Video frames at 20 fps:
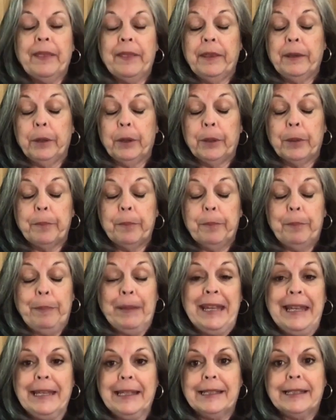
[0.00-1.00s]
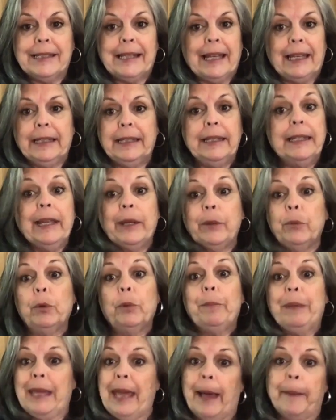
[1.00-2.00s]
the beans, and they will
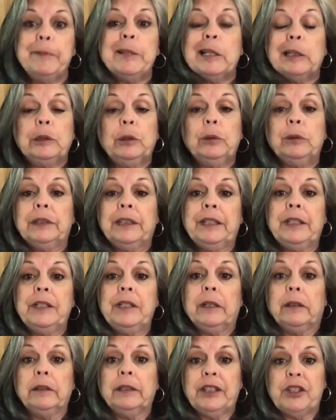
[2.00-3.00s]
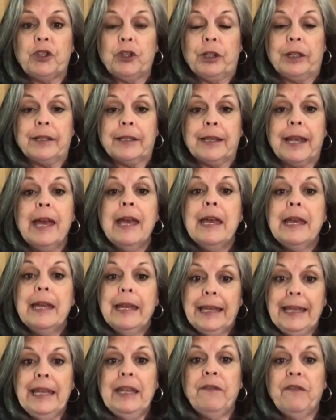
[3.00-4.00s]
be absolutely delicious,
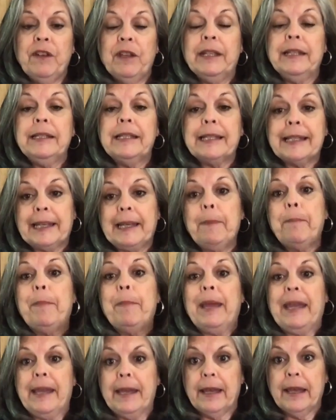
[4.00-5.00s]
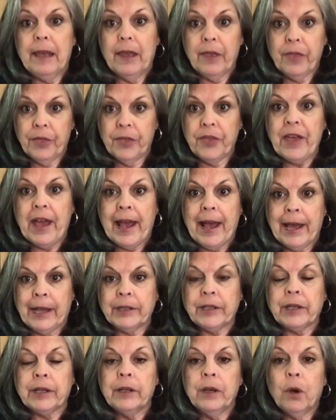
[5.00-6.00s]
even skipping
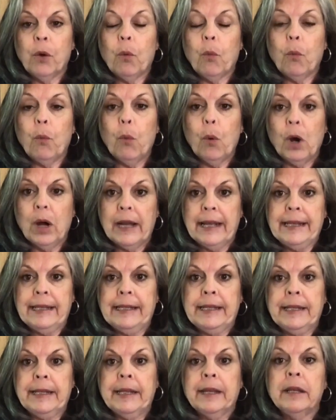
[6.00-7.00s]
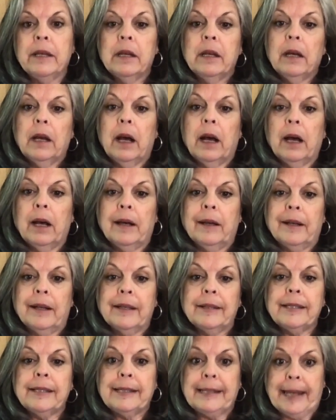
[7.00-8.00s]
that one
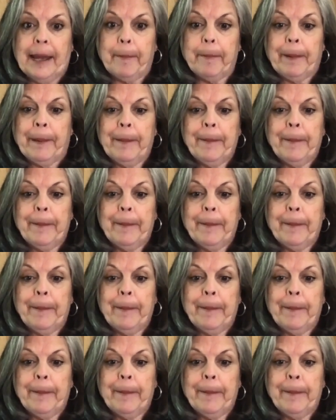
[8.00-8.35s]
step.